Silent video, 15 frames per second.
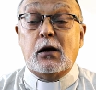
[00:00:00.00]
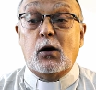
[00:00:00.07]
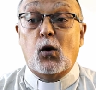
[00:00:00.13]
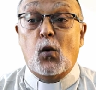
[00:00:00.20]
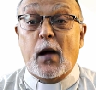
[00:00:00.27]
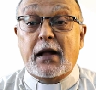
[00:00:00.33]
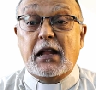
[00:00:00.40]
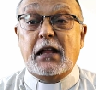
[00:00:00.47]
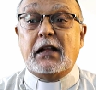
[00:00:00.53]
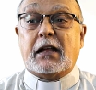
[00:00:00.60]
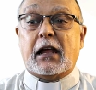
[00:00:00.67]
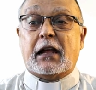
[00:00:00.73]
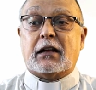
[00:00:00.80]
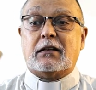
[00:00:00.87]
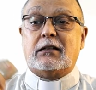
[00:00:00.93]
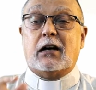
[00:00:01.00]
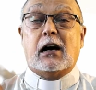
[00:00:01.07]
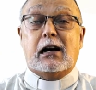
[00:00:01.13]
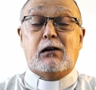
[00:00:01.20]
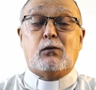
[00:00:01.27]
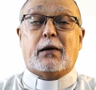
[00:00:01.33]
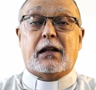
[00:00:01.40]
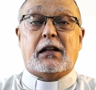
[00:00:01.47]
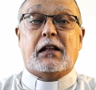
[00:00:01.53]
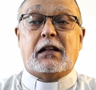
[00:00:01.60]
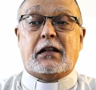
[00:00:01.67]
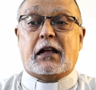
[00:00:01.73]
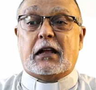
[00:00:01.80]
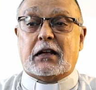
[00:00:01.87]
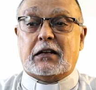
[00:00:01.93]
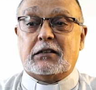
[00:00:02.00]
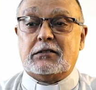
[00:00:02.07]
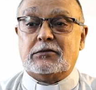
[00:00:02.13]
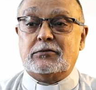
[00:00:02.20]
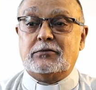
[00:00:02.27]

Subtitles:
wedding cake, her wedding cake.